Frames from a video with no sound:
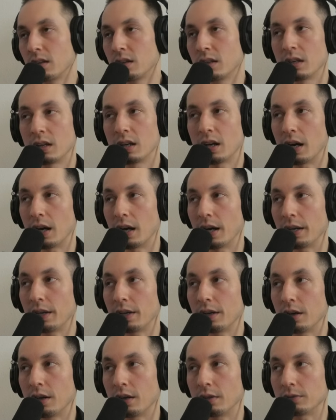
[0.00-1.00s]
I
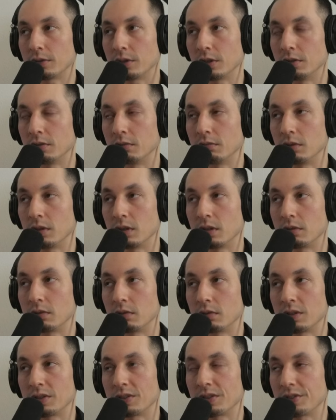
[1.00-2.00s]
often
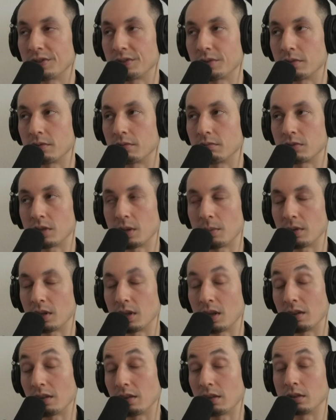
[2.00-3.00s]
this is something I
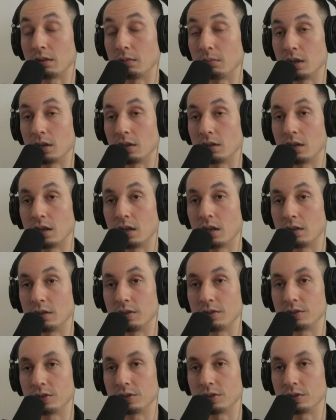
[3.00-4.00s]
think about a lot. It's
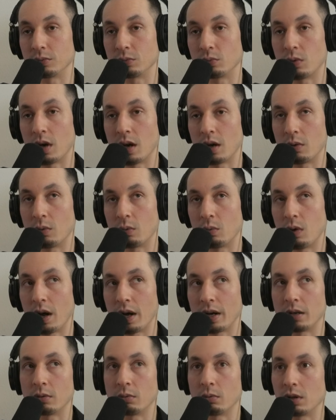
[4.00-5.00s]
just why why are
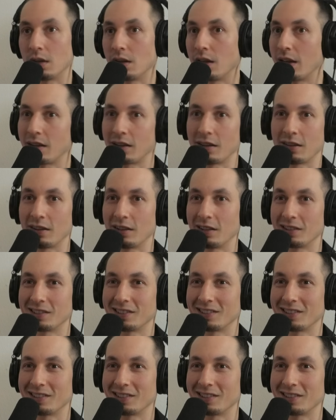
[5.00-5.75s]
we like this?